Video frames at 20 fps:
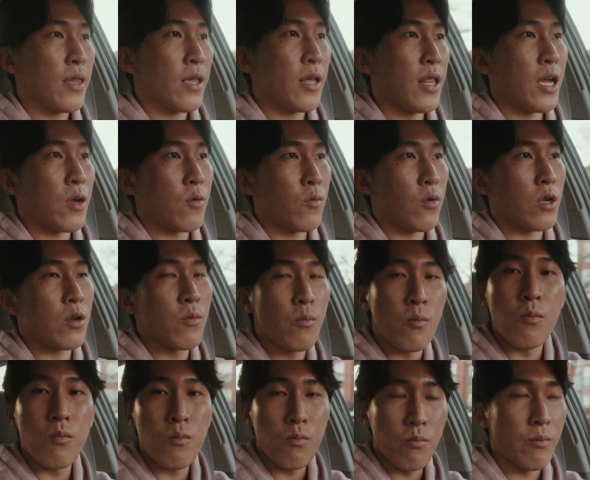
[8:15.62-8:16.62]
like where your
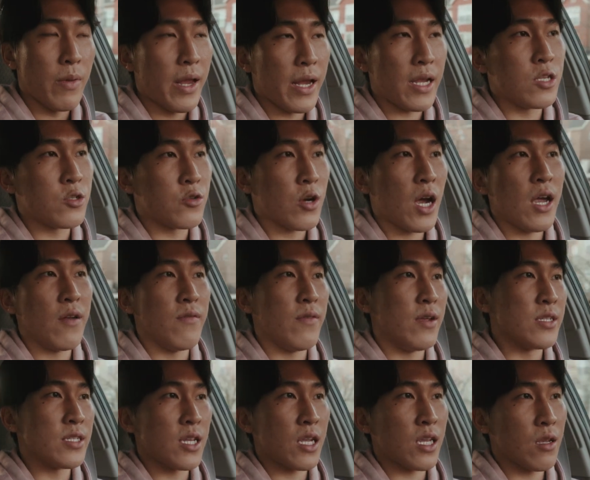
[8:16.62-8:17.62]
main drive
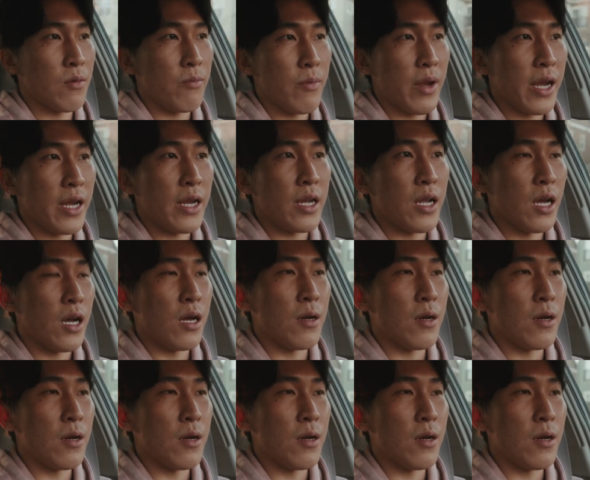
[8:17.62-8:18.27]
is, like your main